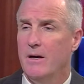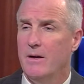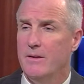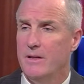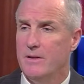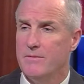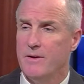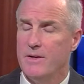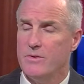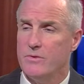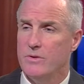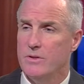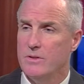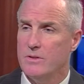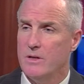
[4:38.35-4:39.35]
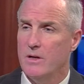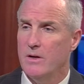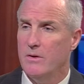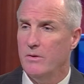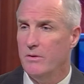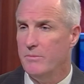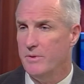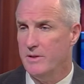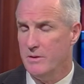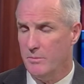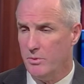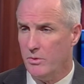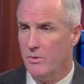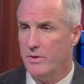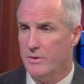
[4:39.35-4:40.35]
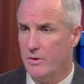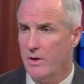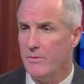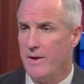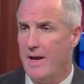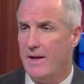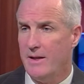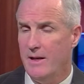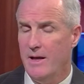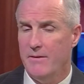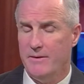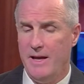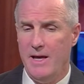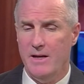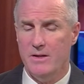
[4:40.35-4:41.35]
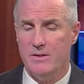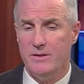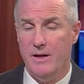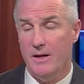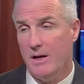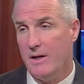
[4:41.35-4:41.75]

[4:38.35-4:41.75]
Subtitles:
These veterans who have been deployed to Iraq and Afghanistan.